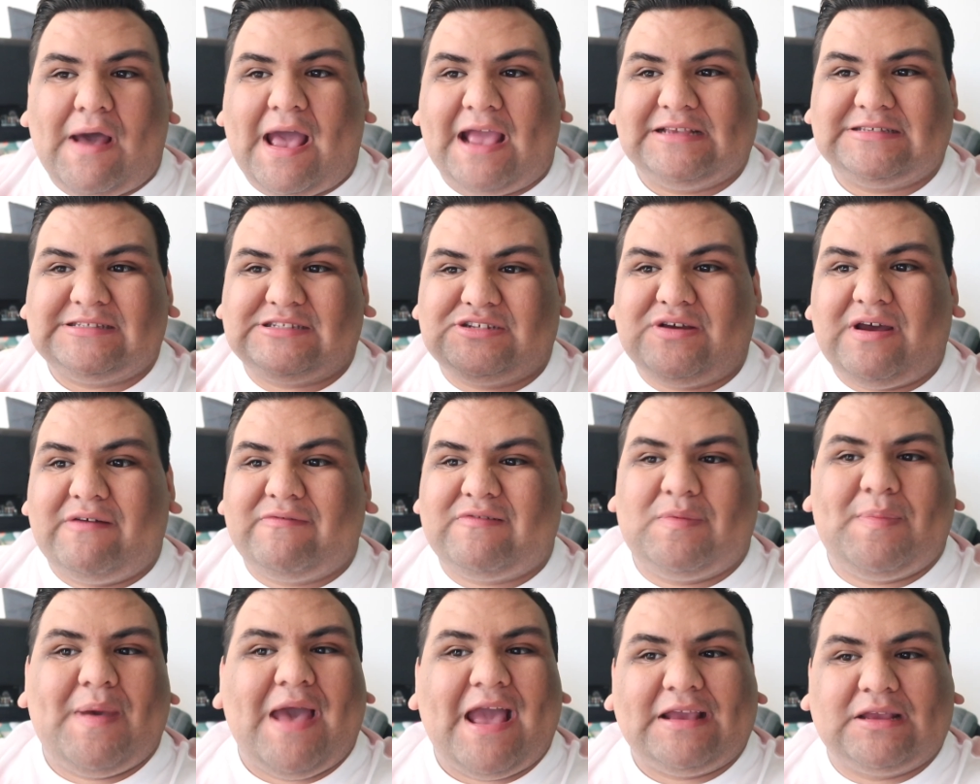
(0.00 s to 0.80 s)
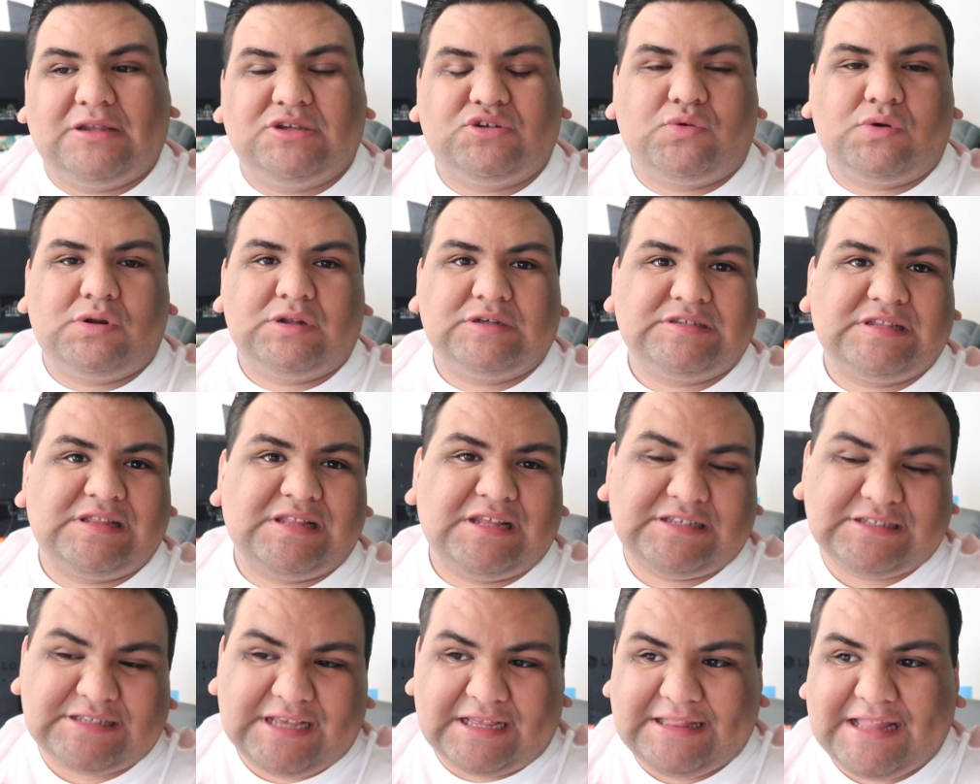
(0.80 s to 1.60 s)
I still have to package orders and
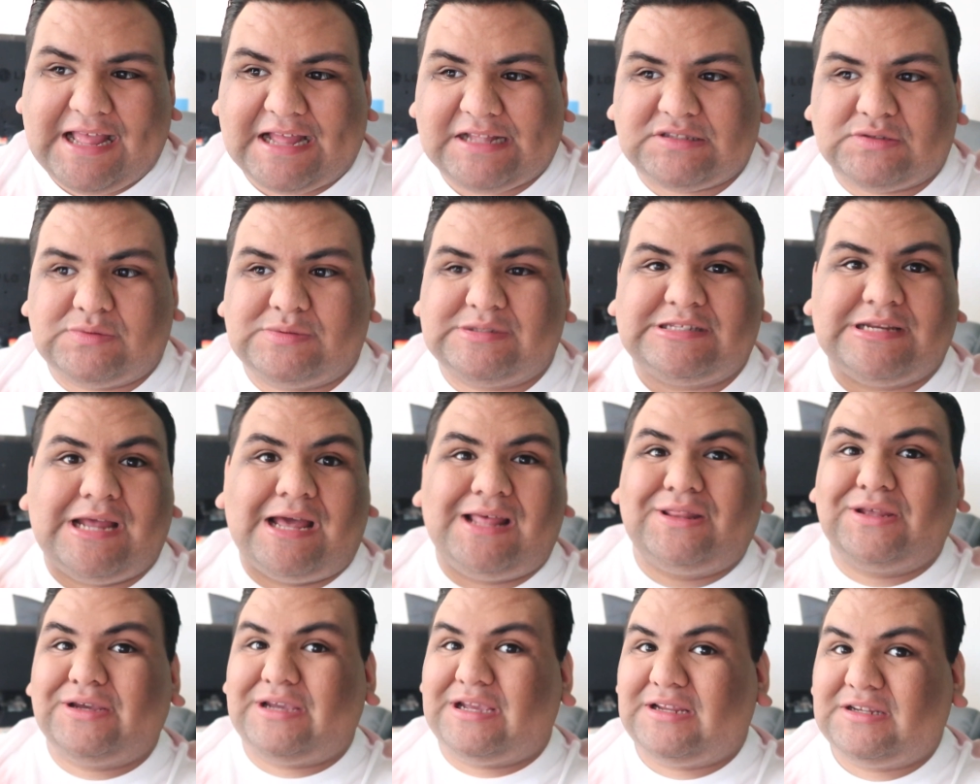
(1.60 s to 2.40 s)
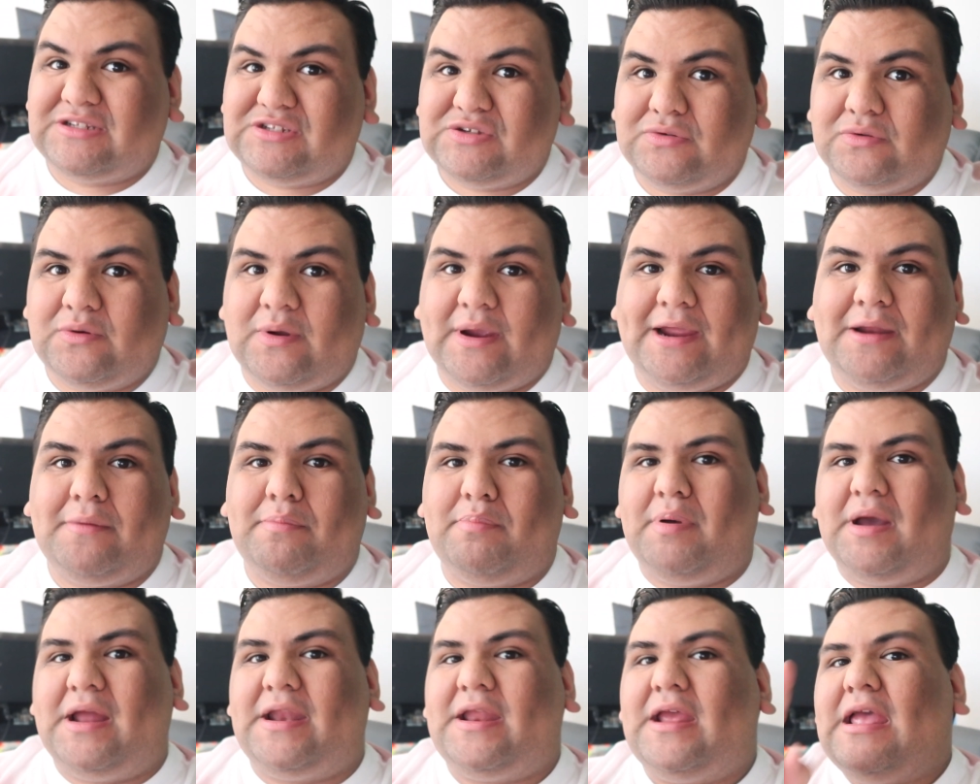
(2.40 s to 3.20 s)
things like that, so it's not looking too
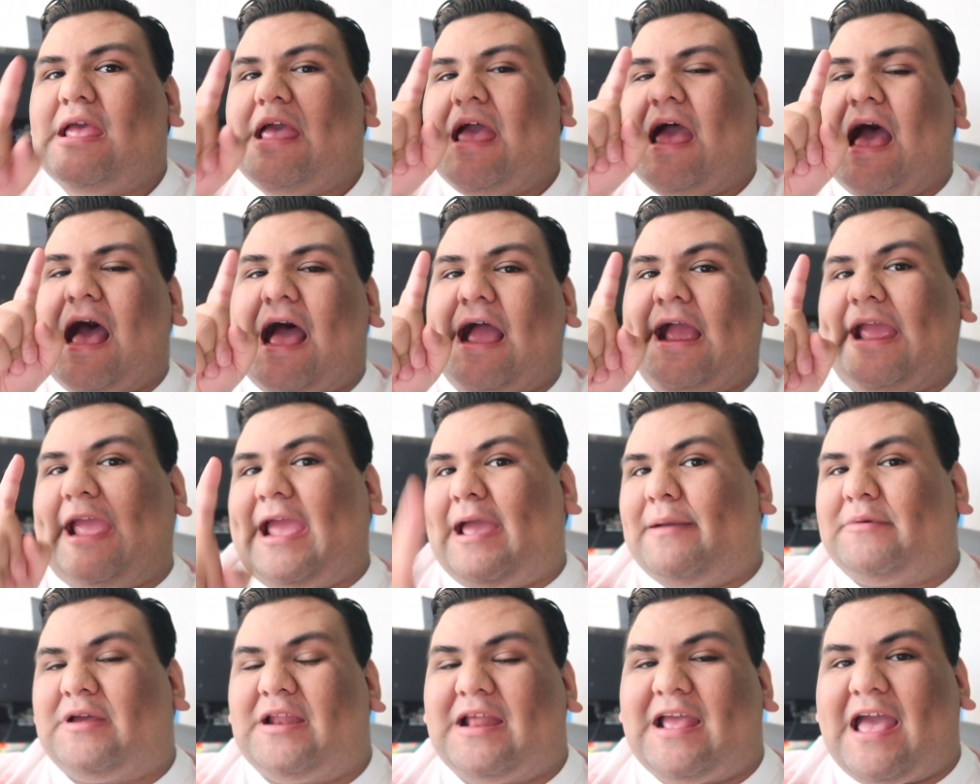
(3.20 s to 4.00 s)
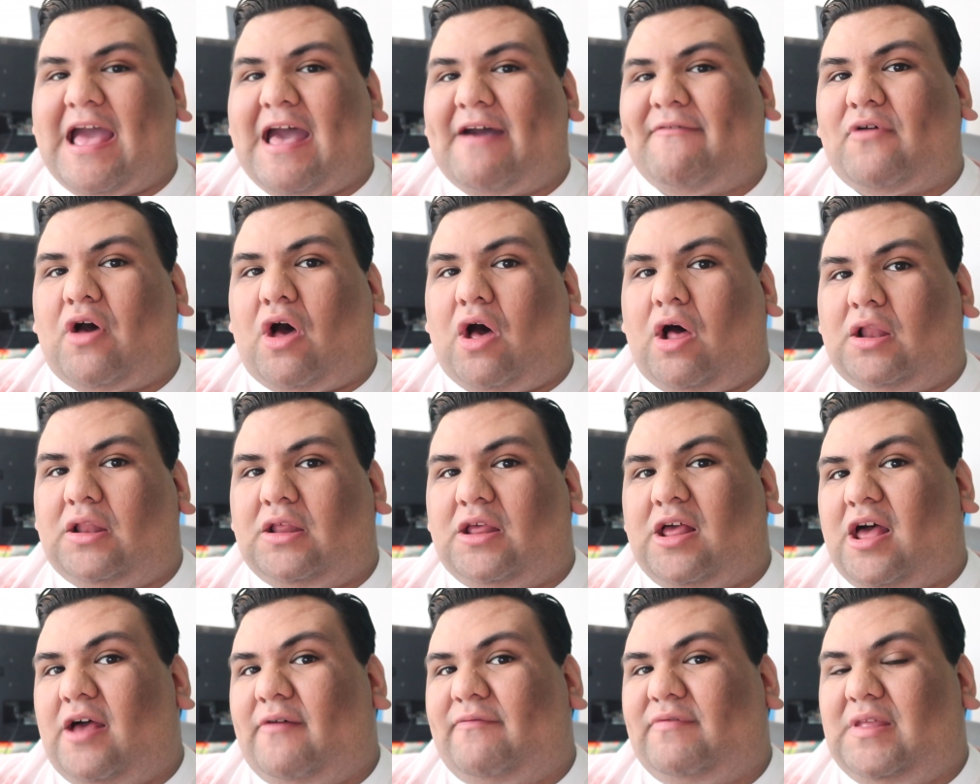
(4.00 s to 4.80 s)
great, but I am gonna have
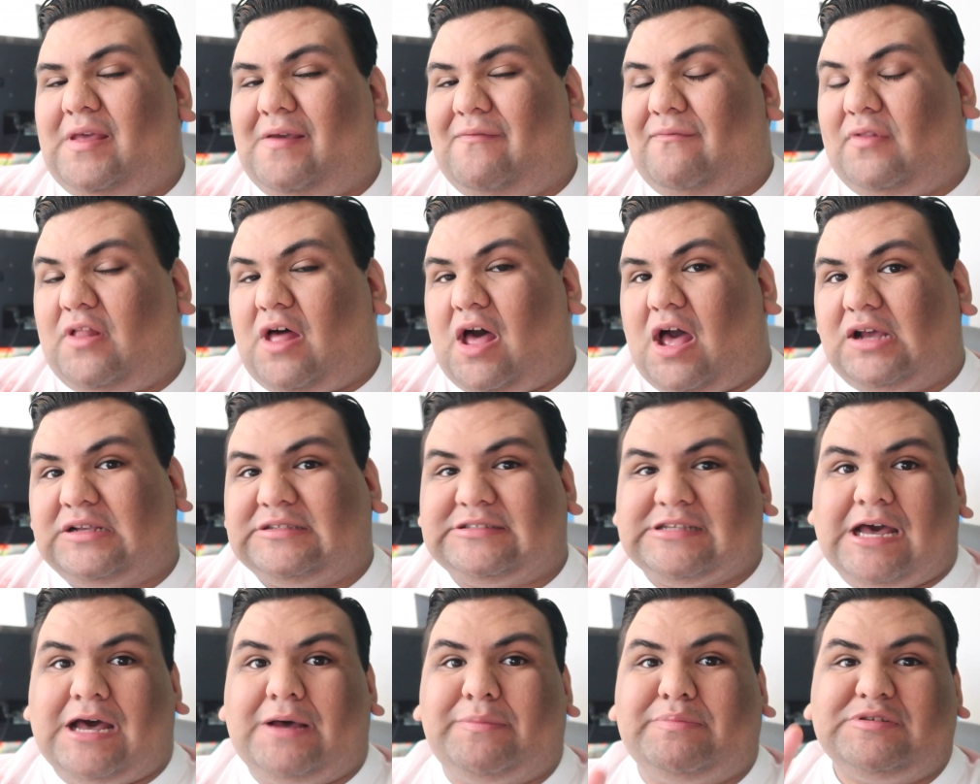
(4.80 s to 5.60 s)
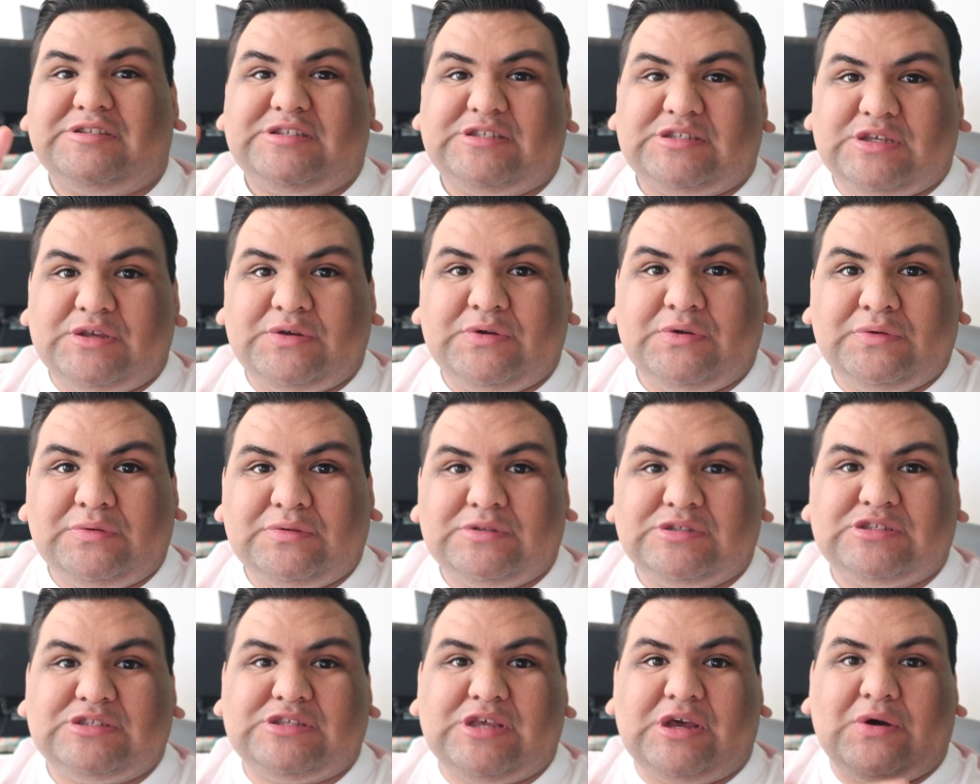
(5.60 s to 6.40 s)
all of the vlogs up
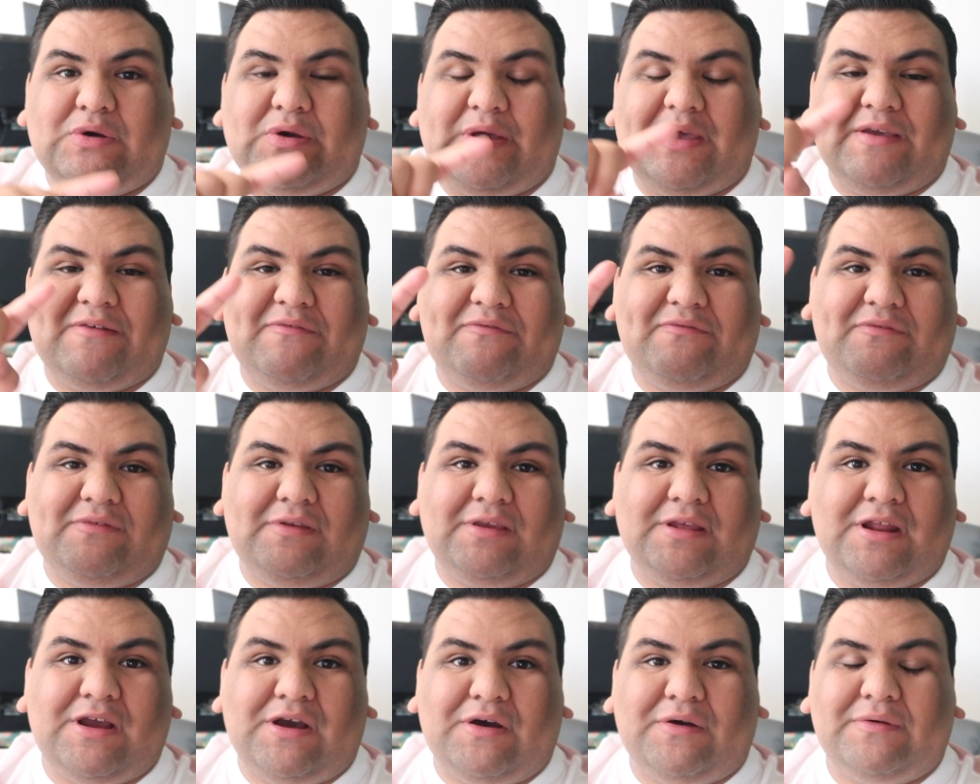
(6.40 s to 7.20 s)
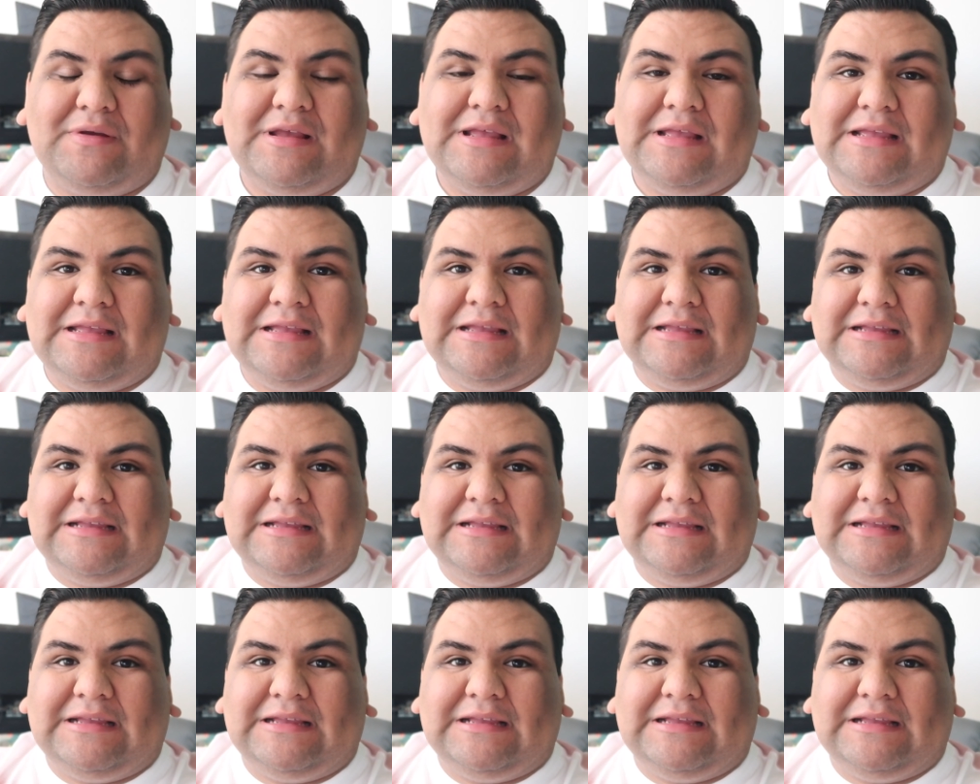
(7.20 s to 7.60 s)
soon. So if you know